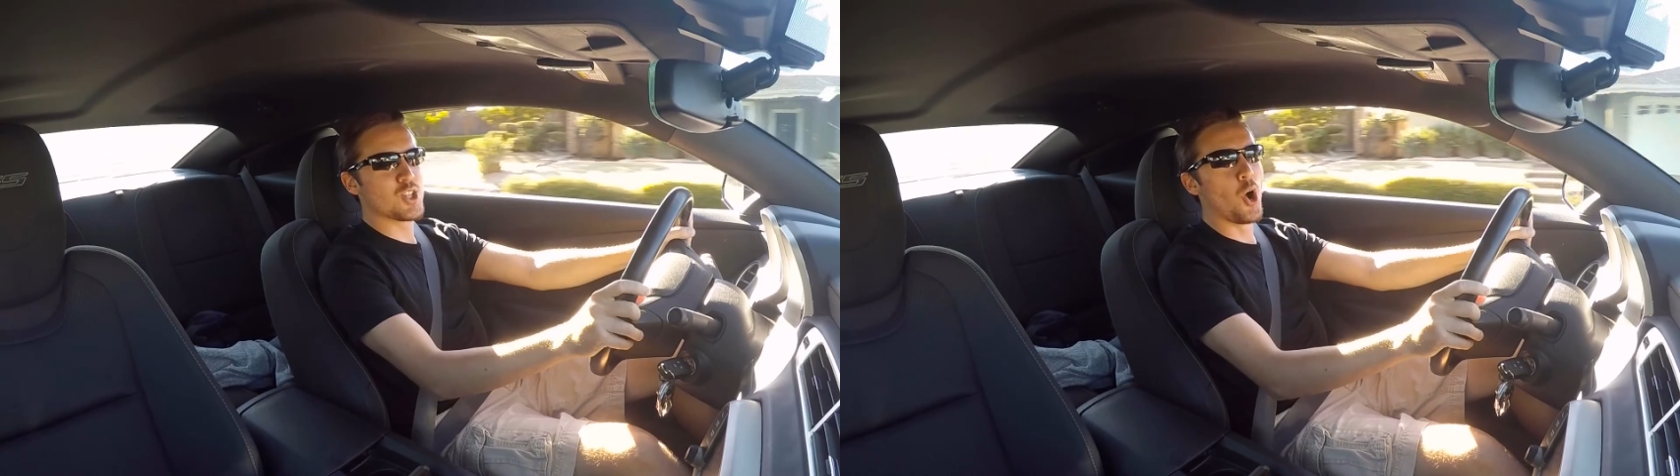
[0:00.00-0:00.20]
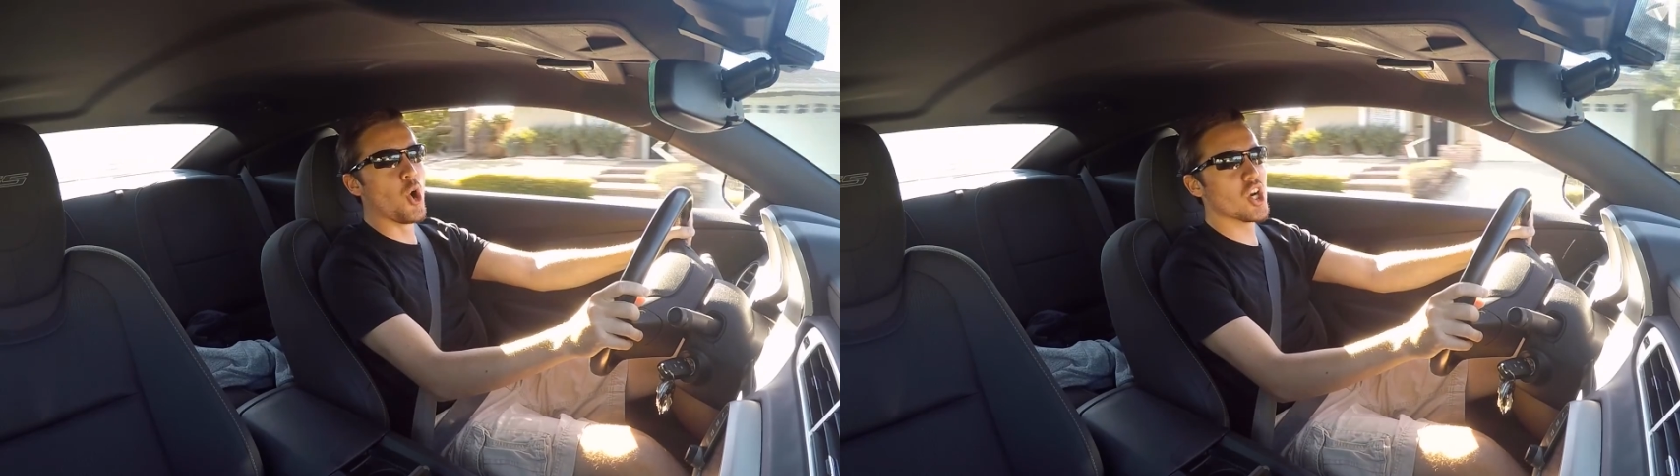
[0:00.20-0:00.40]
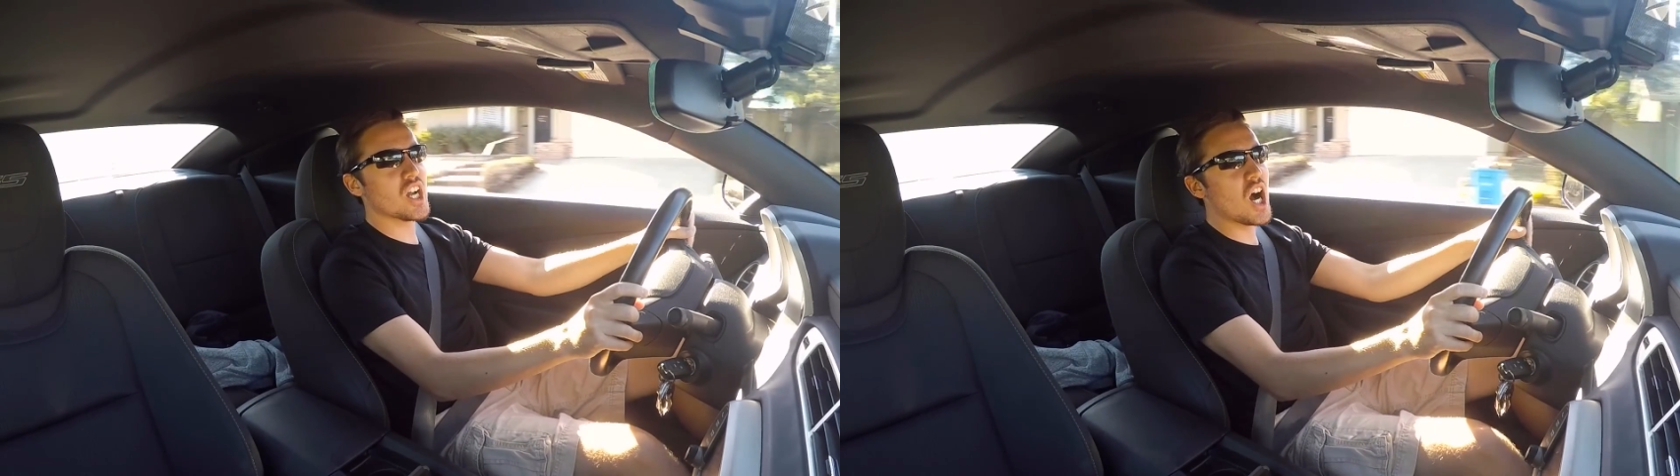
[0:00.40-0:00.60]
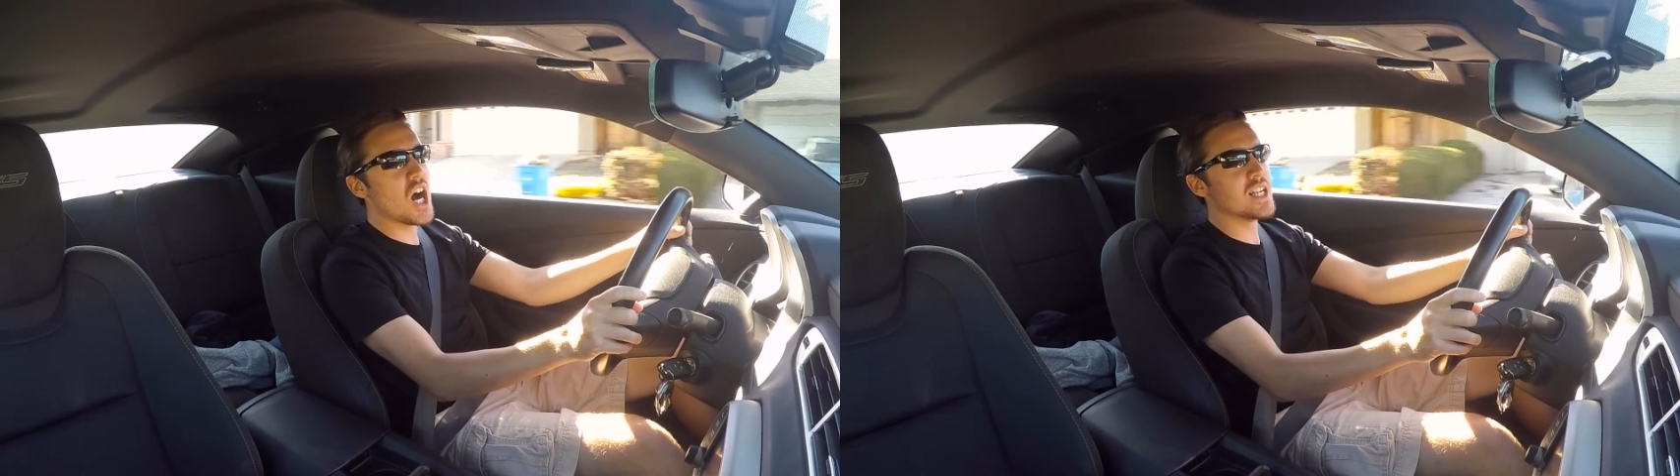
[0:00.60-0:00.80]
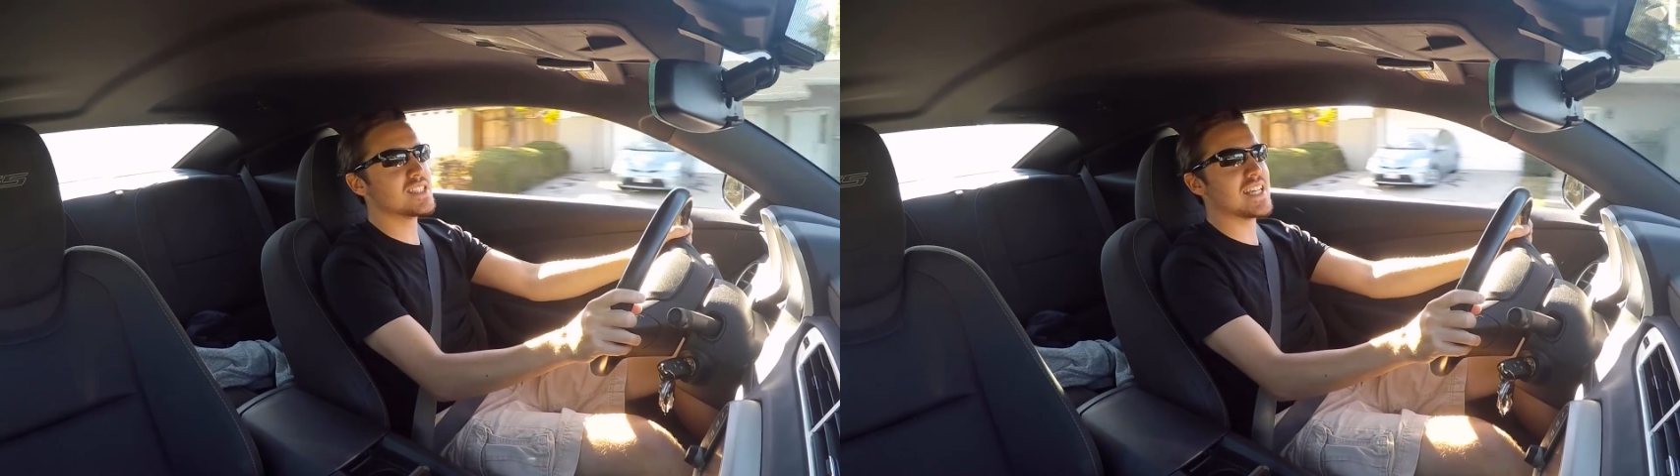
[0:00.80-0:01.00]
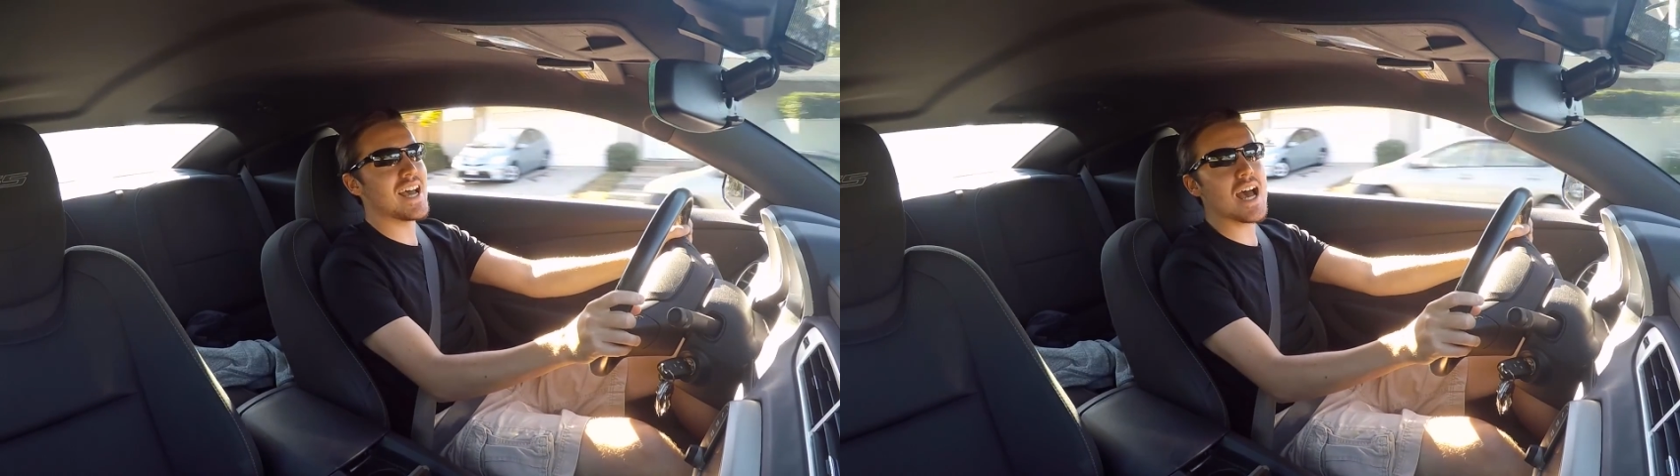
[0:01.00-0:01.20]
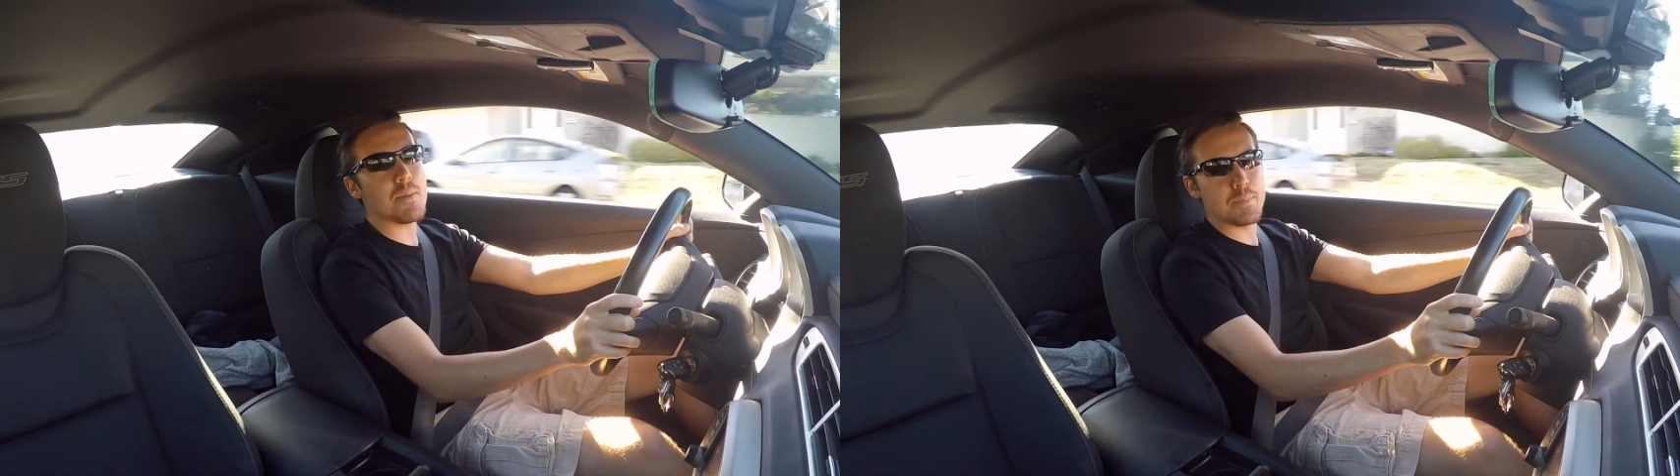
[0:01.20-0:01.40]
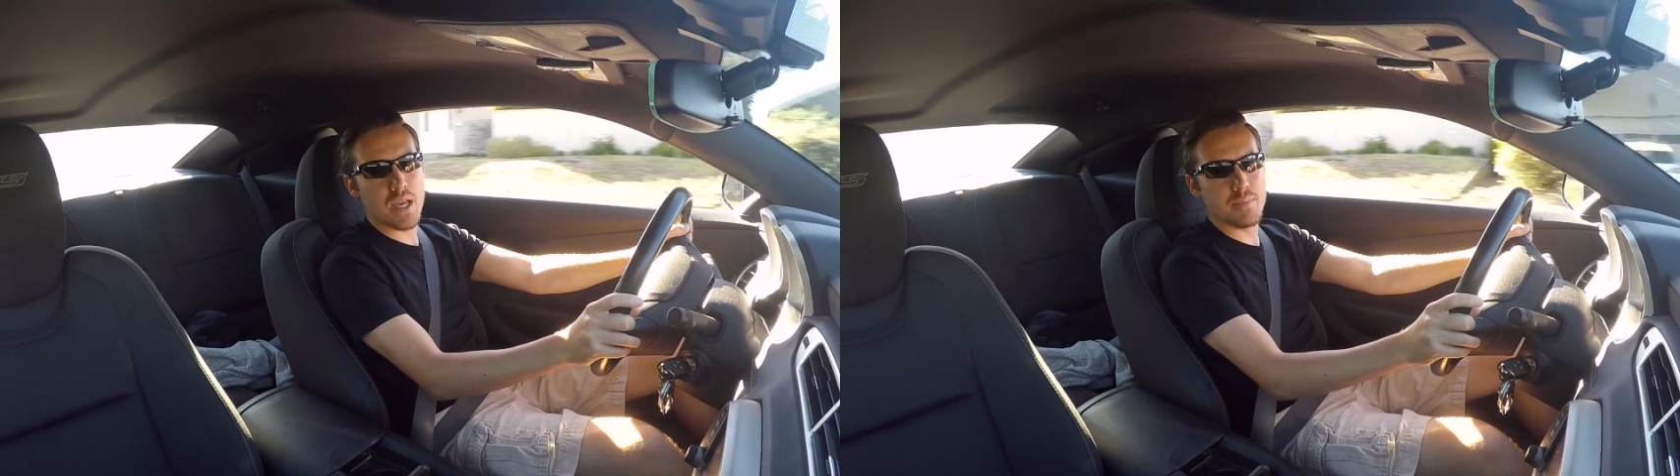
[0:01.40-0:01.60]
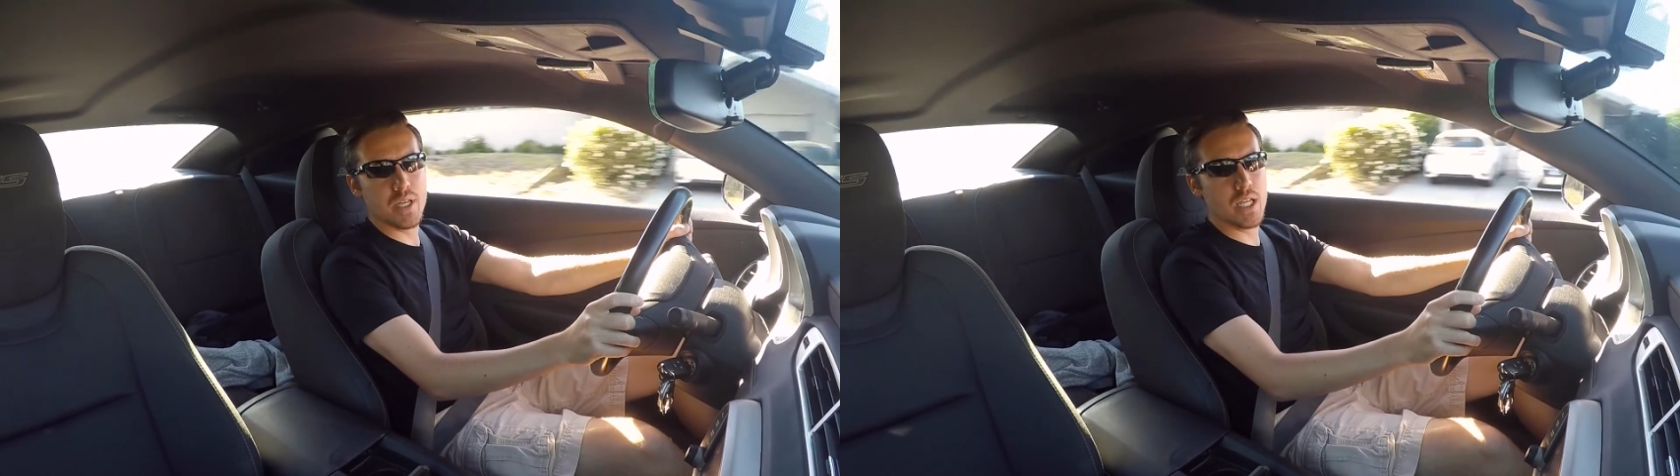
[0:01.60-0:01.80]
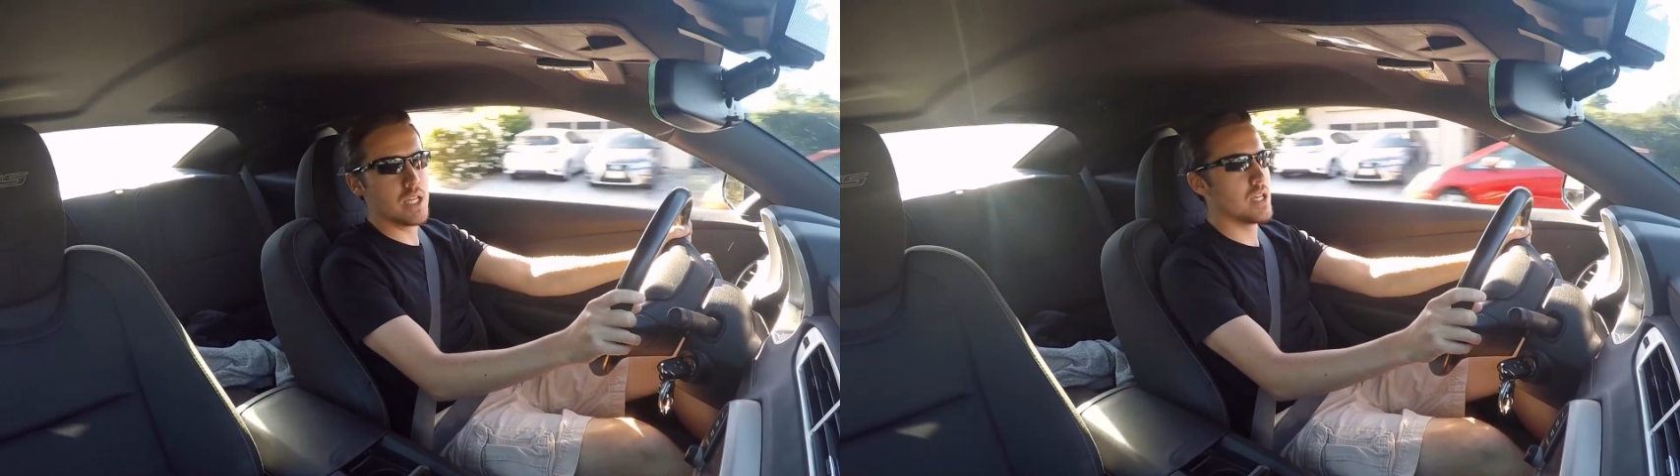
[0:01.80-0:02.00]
Torque on tap, baby.